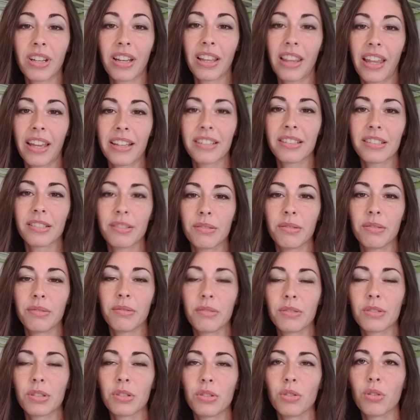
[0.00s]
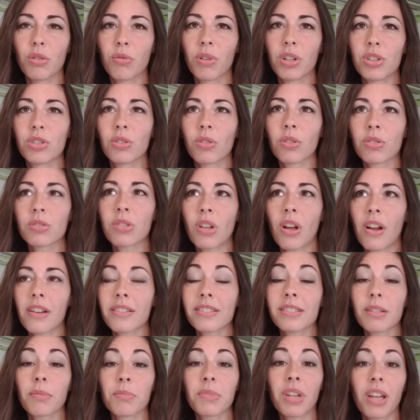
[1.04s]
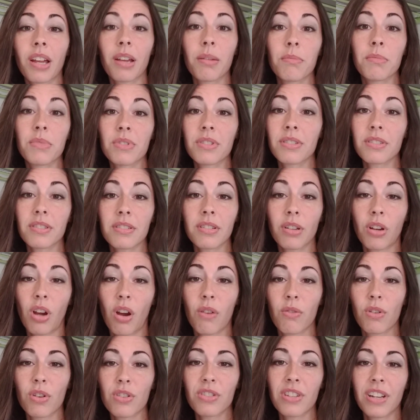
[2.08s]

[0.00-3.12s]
I like to to do original songs, sometimes covers,